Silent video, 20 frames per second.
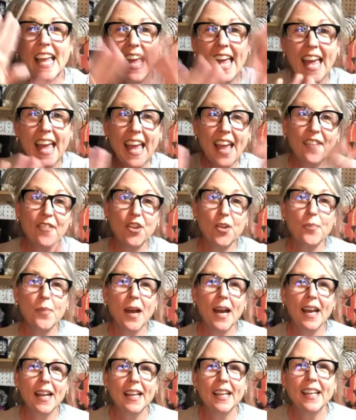Hey
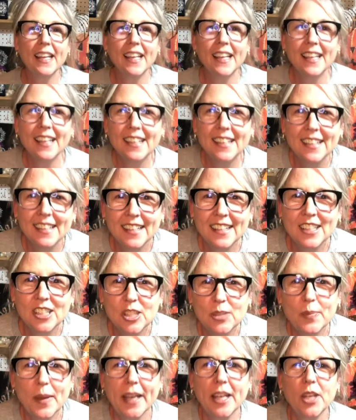everybody,
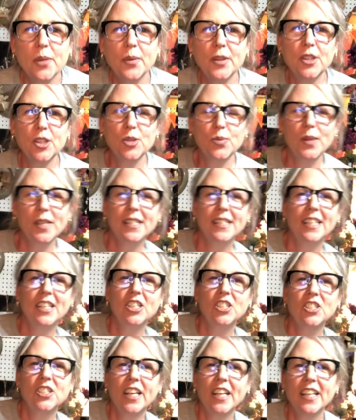it's Becky with the Sweet Tea
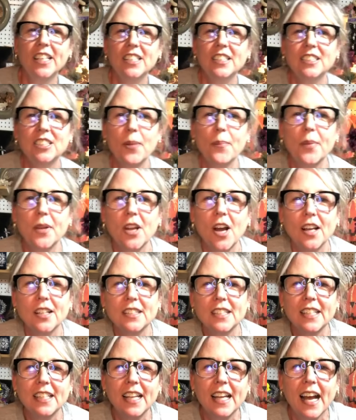Shed jumping on
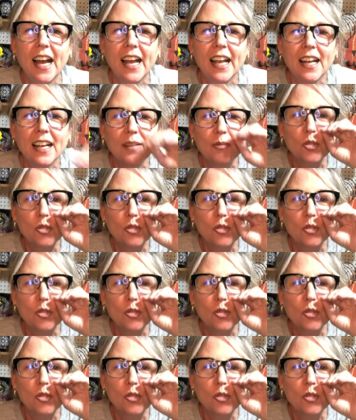tonight.